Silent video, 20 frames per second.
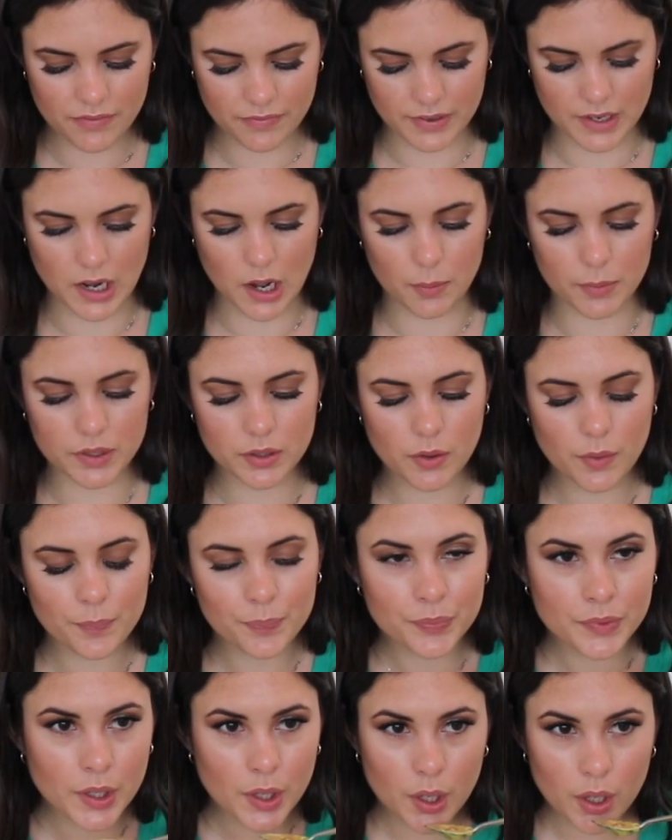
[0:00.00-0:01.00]
phenomenal.
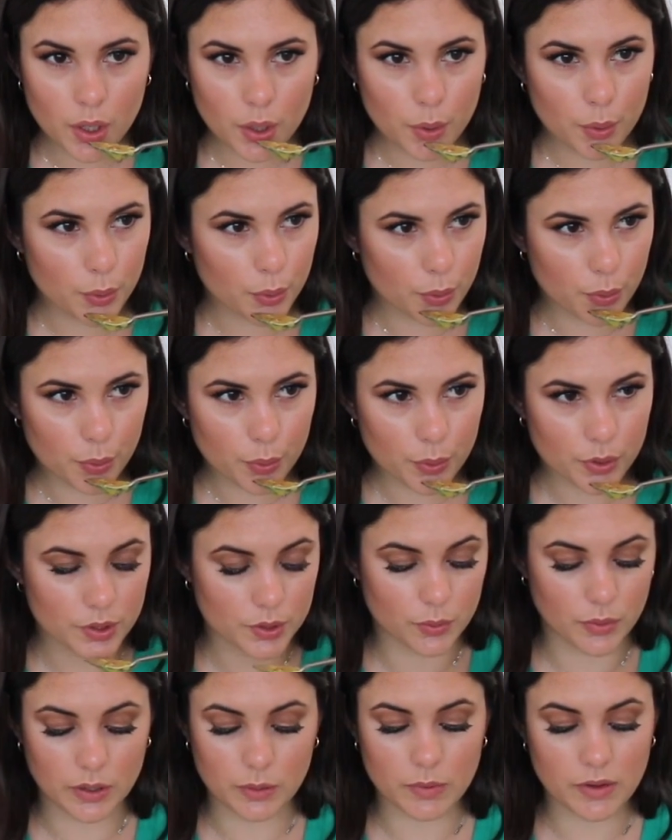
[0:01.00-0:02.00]

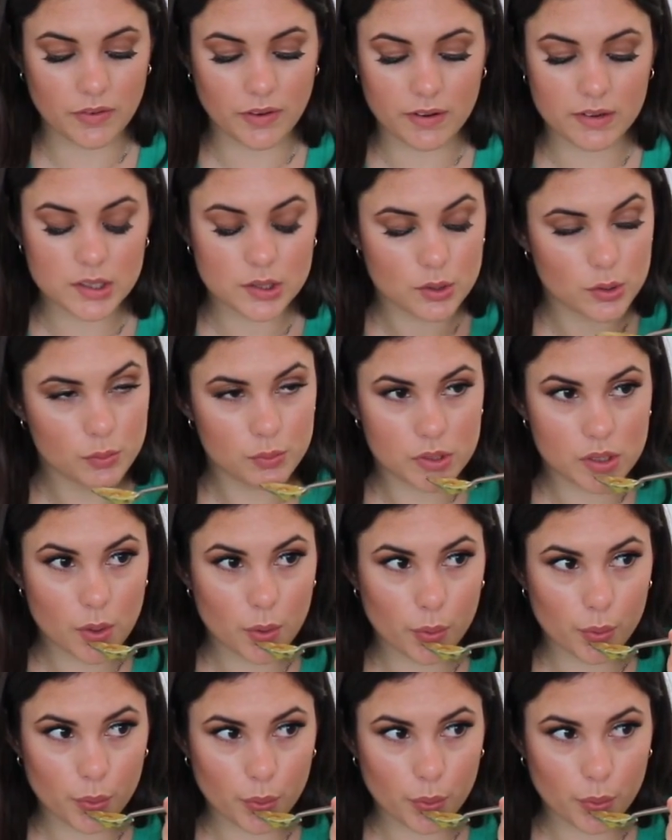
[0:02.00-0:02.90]
It's one of my favorite soups.